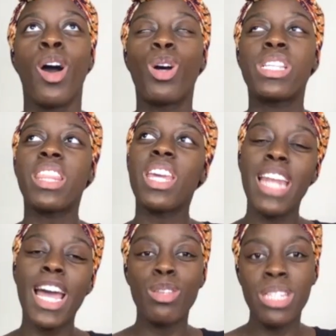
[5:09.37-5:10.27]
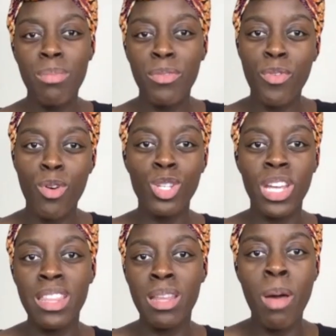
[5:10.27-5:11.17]
because I think, like you said before,
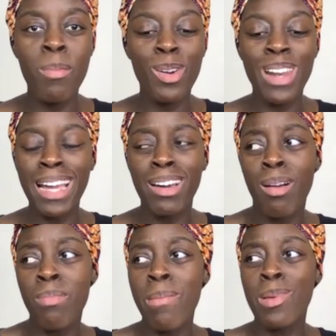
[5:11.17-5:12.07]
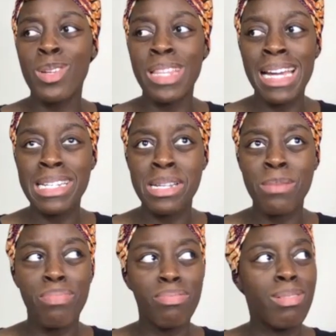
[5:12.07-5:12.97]
in the moment you're like, oh, maybe it's not that
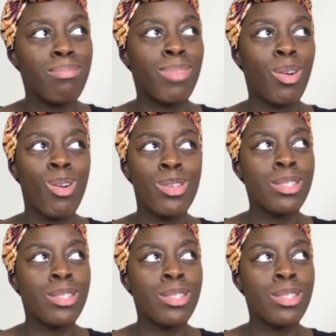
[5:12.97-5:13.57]
deep, because